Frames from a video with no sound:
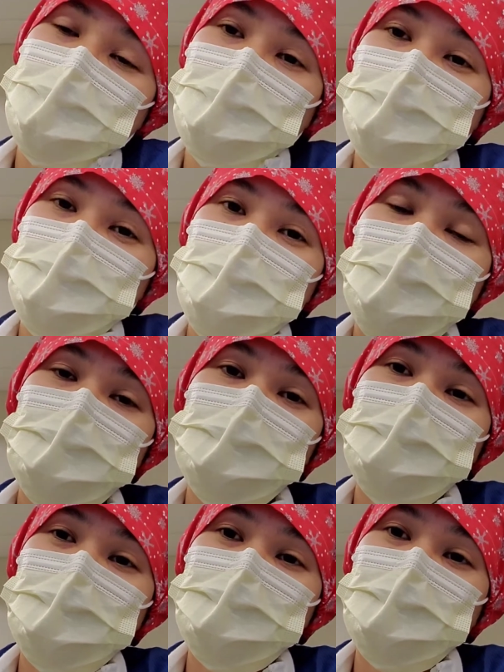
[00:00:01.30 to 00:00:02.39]
thank you for watching
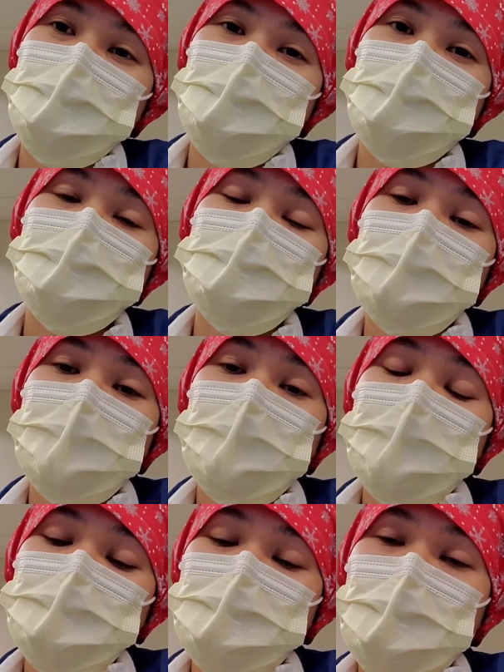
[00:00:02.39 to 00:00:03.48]
my videos.
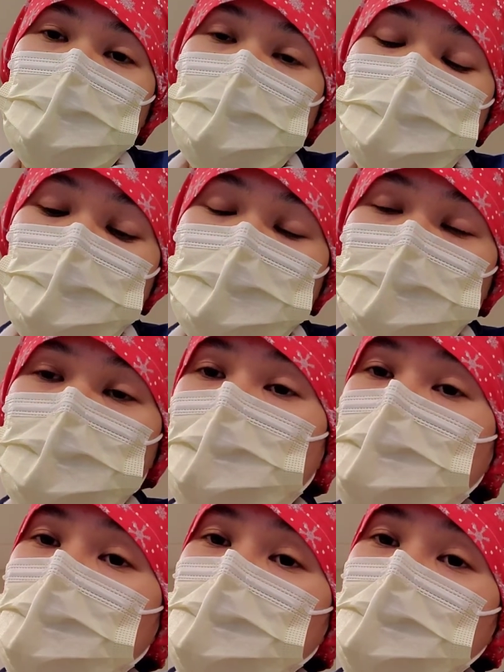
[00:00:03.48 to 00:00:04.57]
Today I'm going to talk
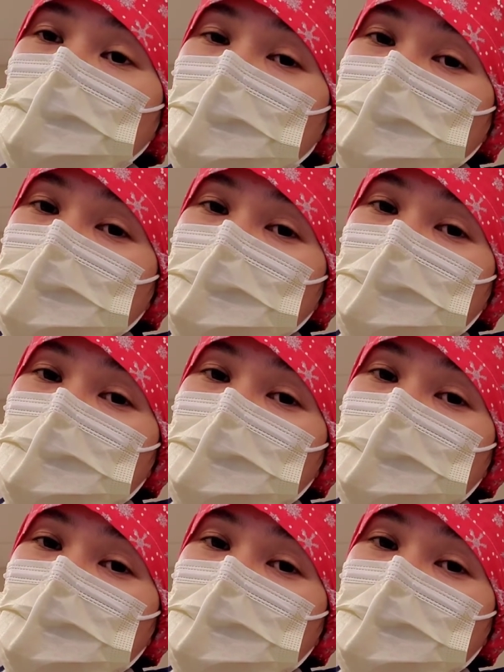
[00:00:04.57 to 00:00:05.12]
about the pros and